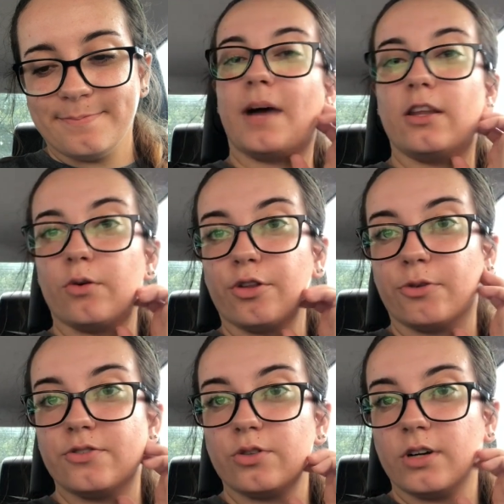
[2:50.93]
My local
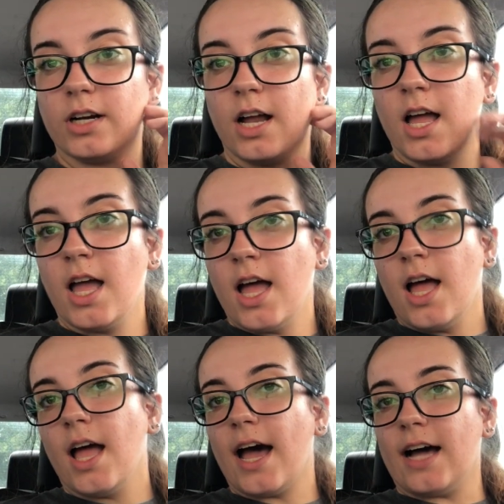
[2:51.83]
thrift store
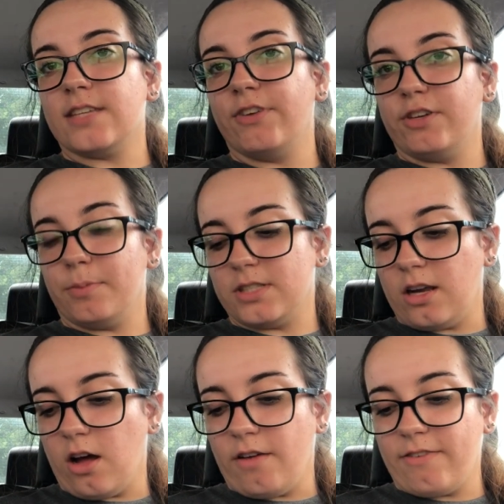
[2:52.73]
has
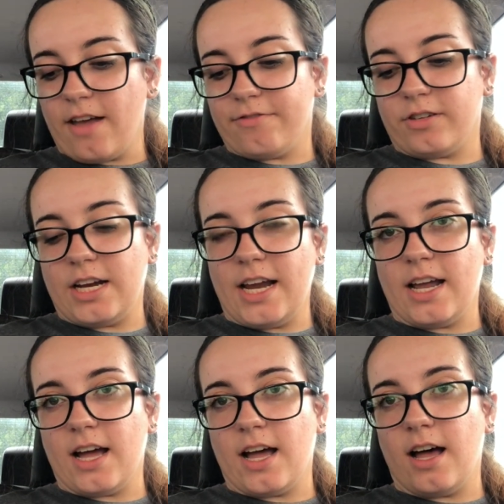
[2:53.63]
50% off every